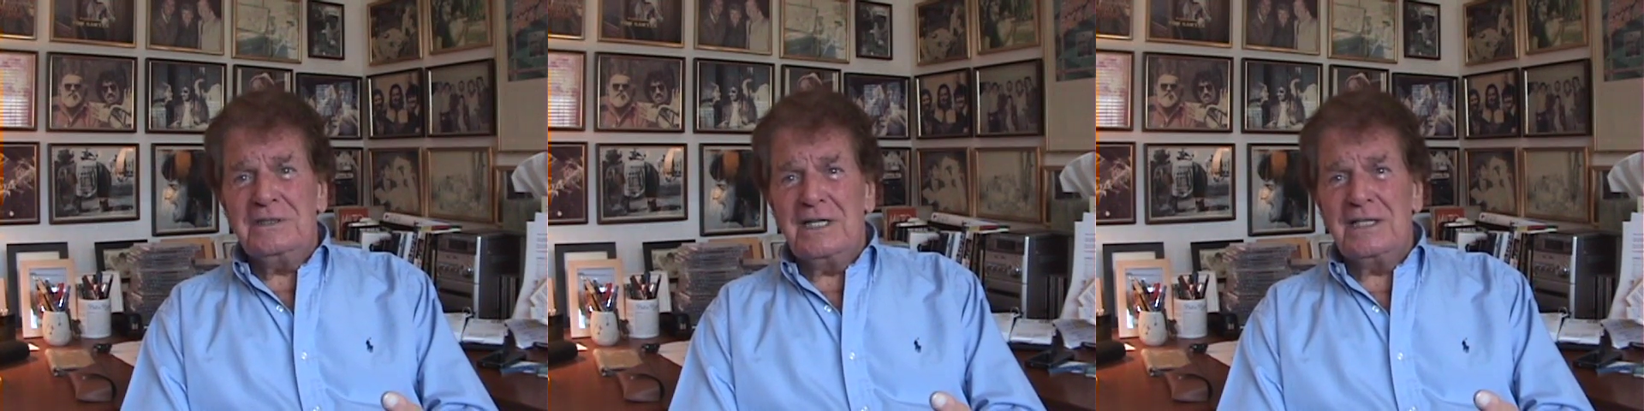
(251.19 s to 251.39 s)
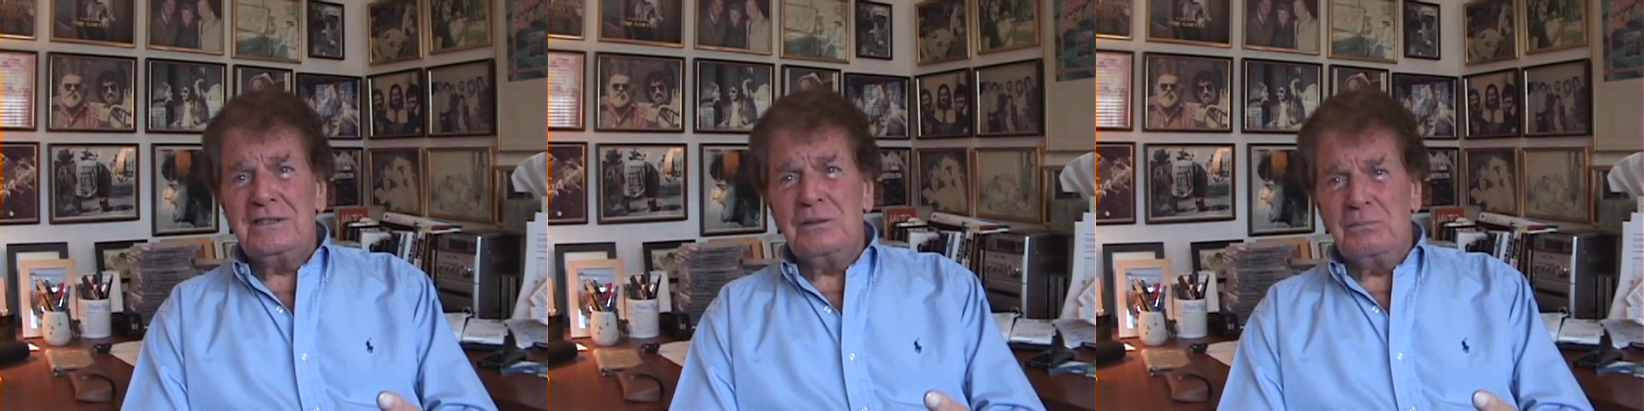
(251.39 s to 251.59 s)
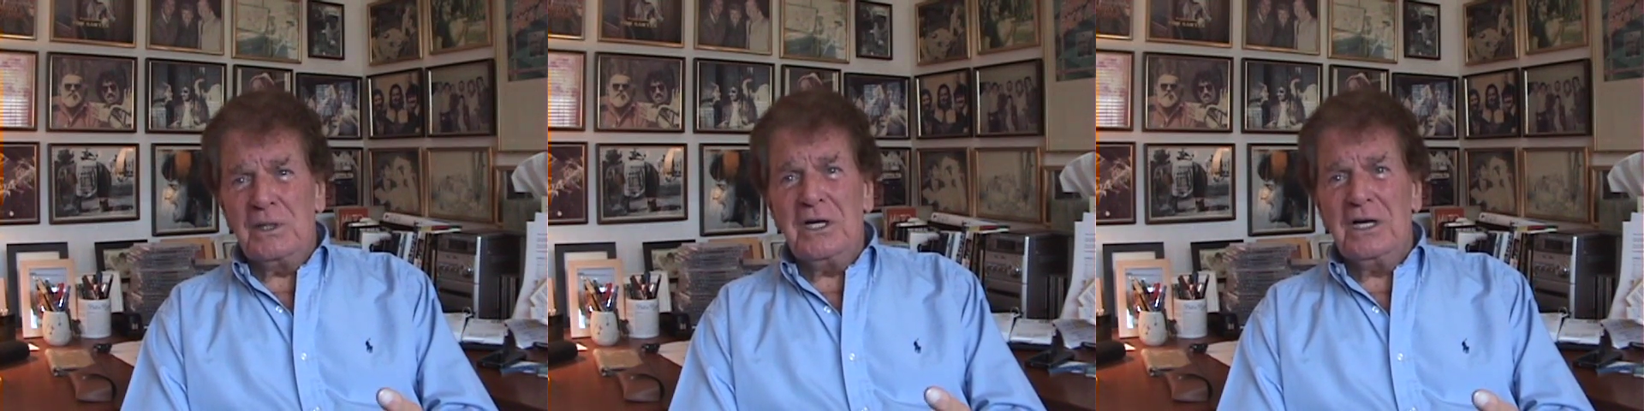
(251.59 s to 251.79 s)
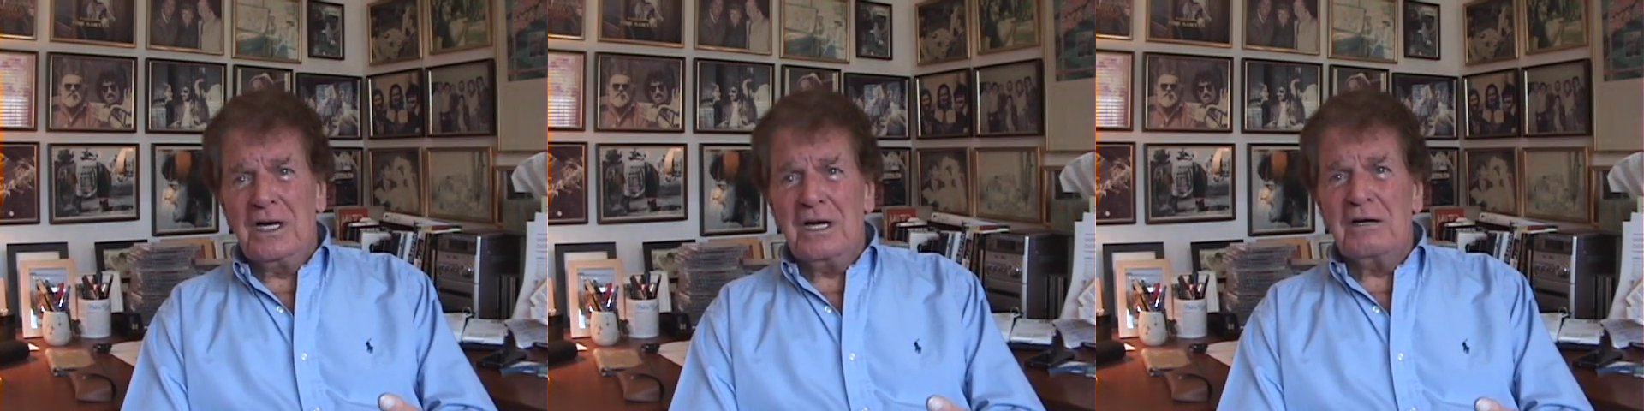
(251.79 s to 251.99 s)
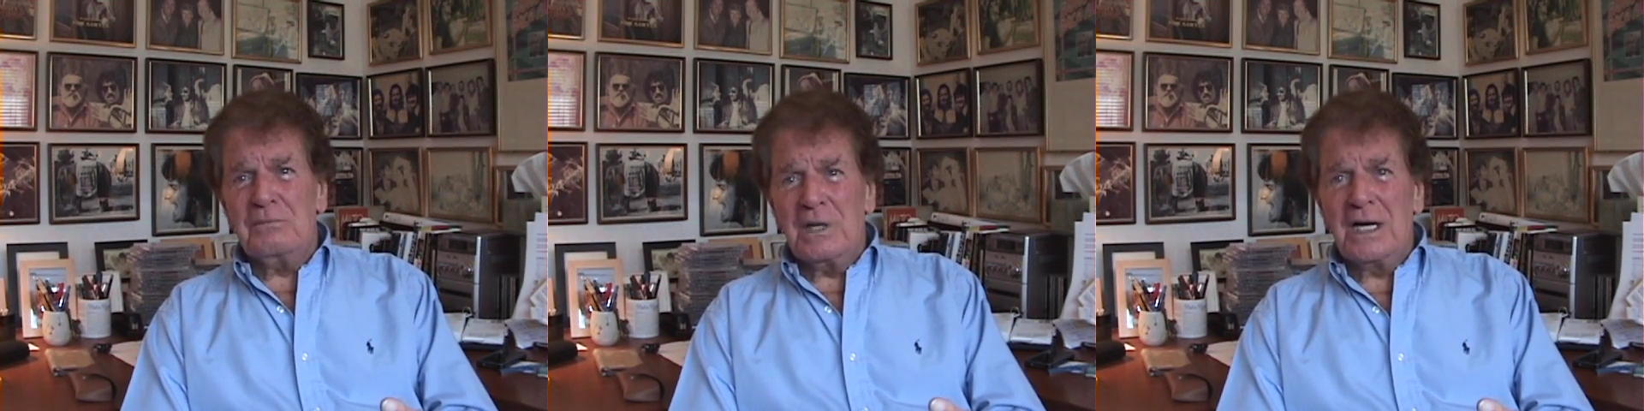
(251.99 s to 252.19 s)
at the
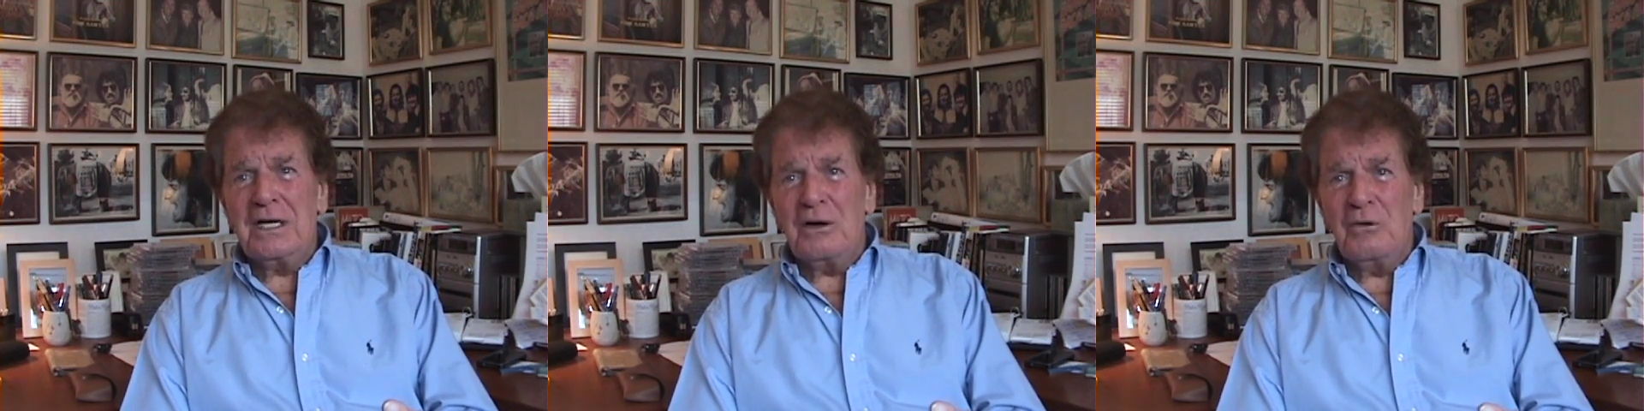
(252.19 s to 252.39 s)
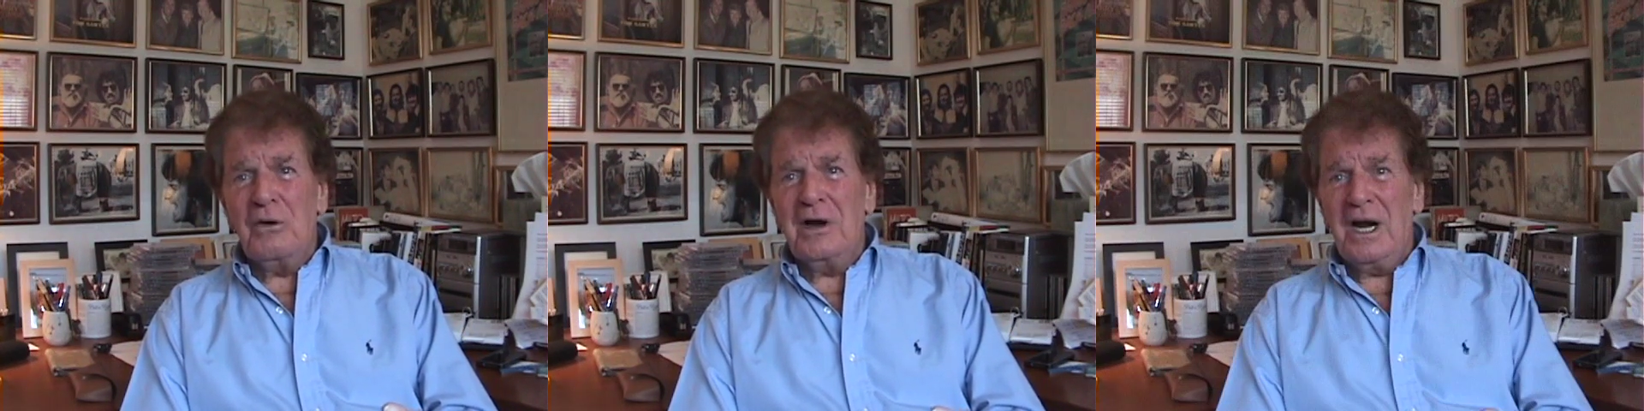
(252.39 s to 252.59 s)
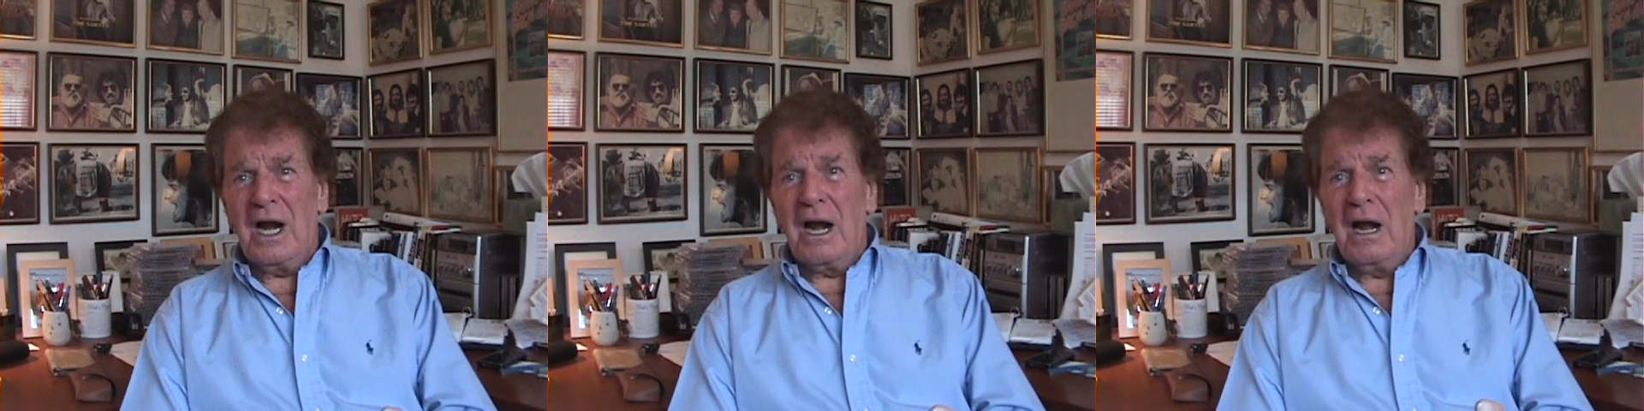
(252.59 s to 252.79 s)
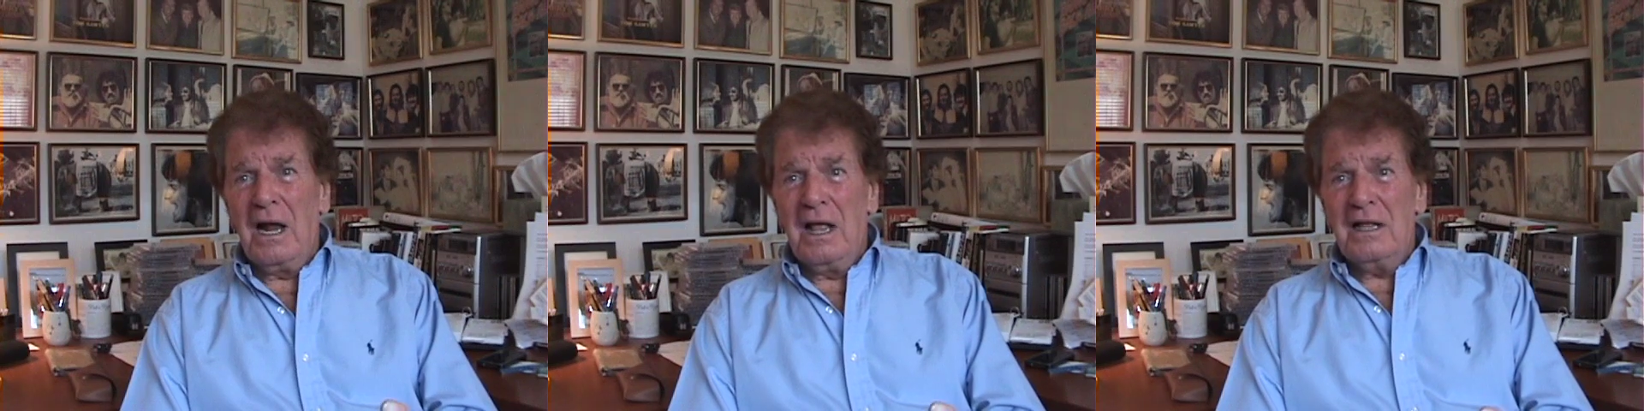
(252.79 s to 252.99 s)
beginning of my career.